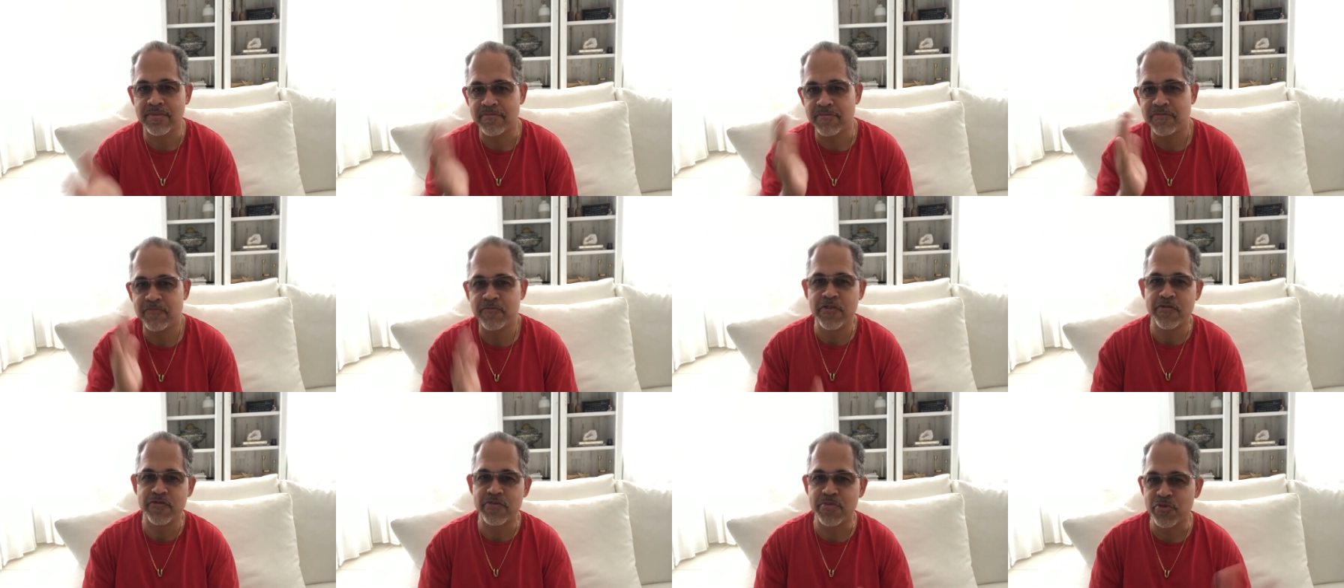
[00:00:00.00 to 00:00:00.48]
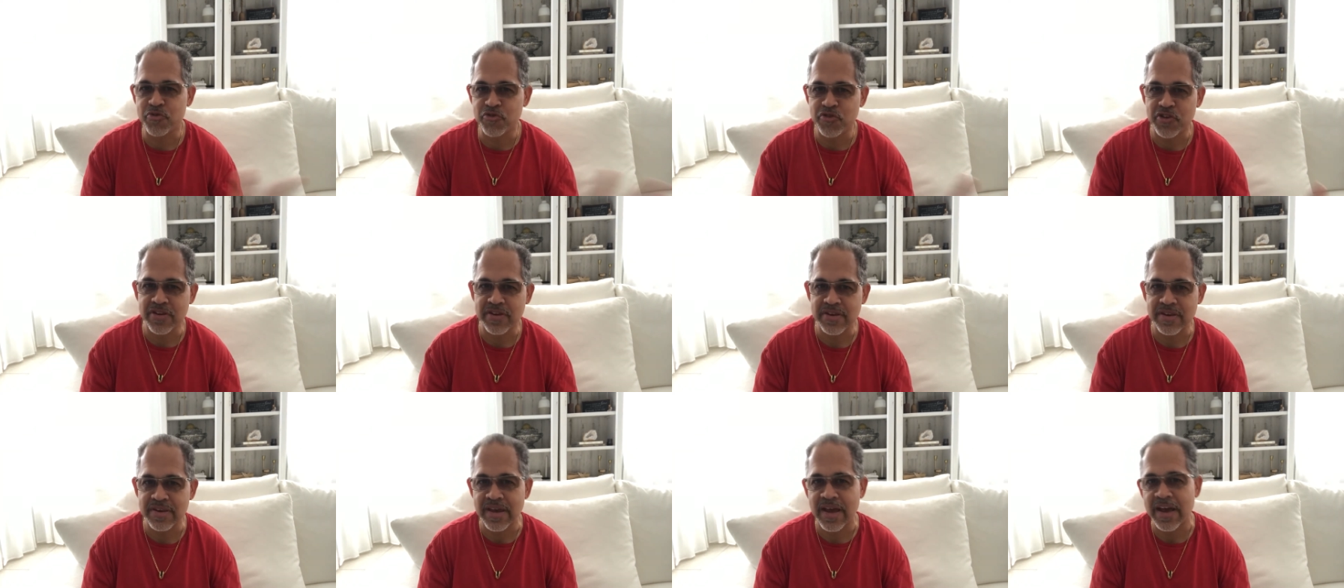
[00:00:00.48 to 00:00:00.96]
50%
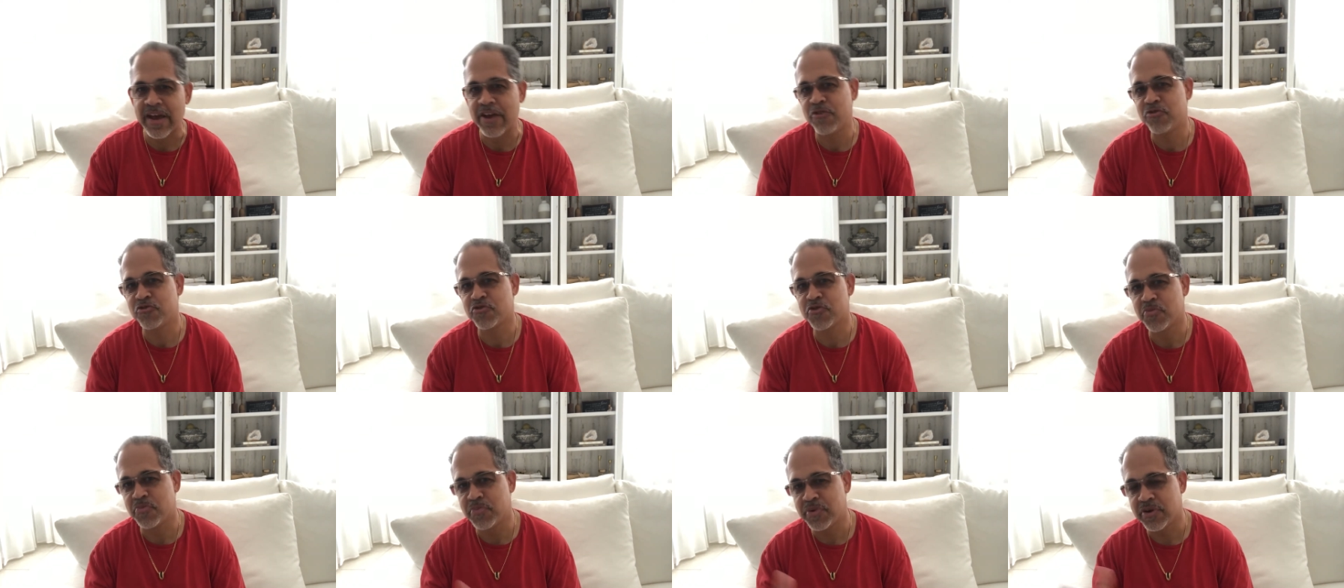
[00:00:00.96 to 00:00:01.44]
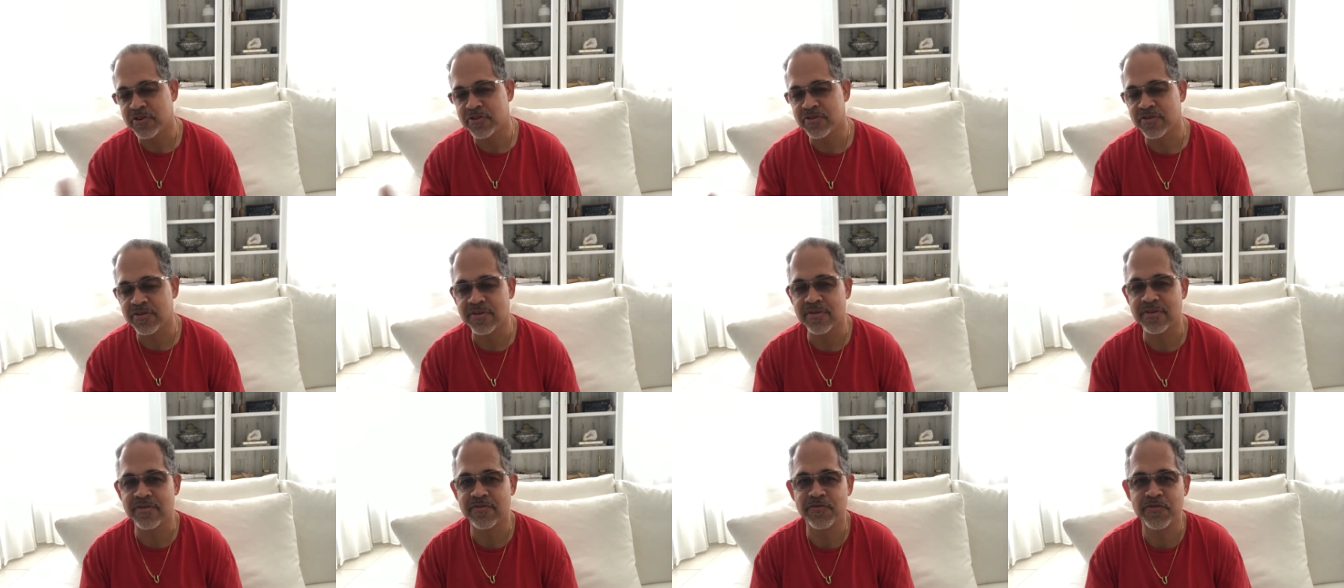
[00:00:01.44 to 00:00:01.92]
denials compared to
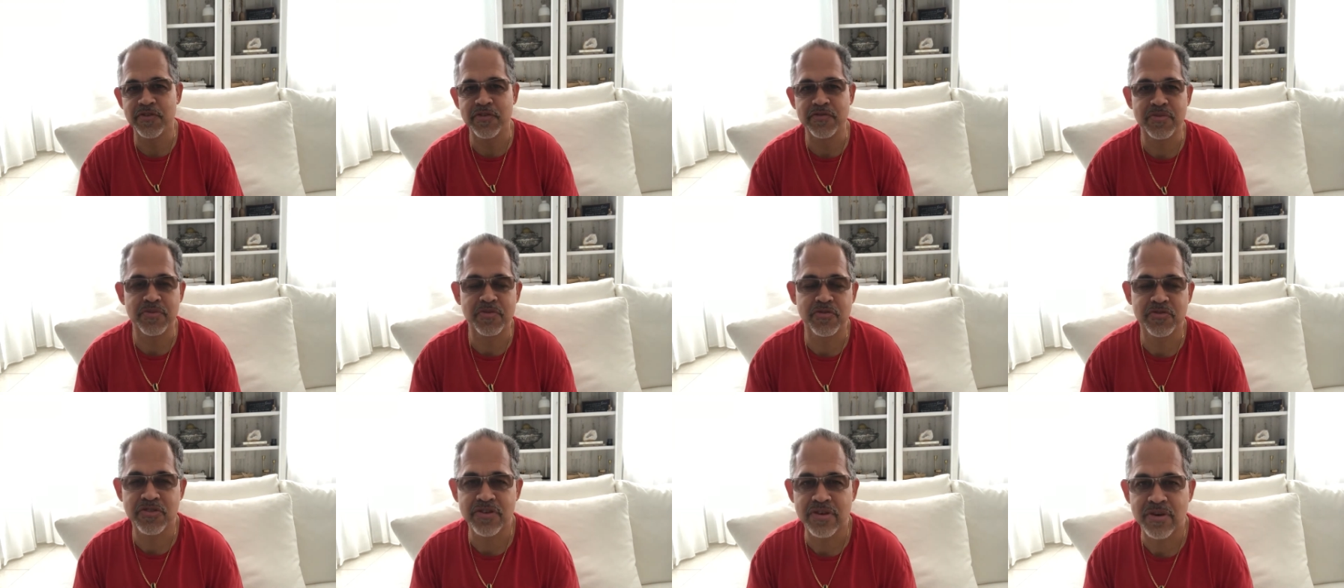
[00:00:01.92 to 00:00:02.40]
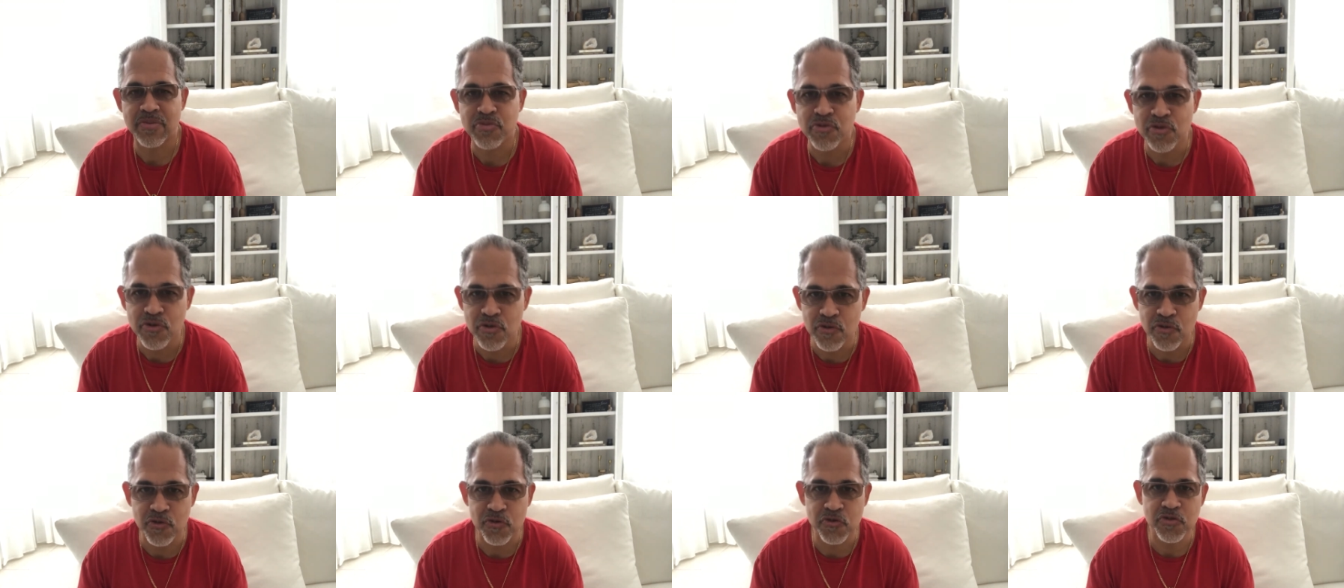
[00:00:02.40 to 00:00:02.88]
50%
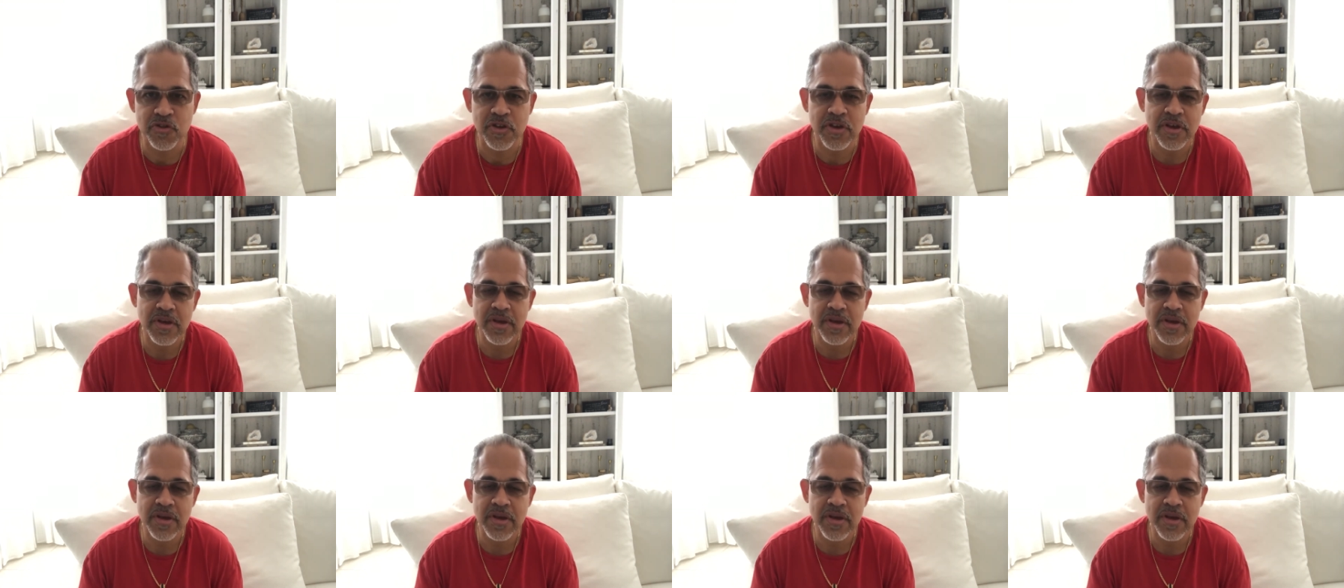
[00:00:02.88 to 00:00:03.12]
approvals.